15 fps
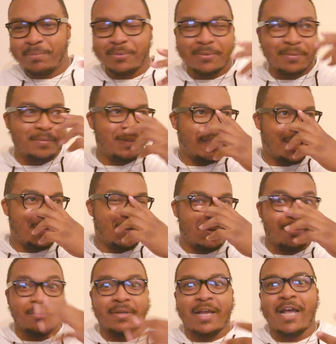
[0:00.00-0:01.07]
people, even
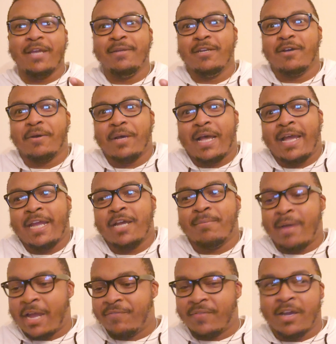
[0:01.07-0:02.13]
though I you know I
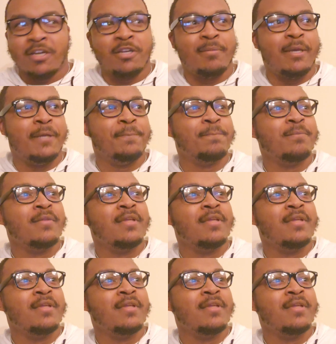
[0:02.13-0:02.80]
am hype Omni Man.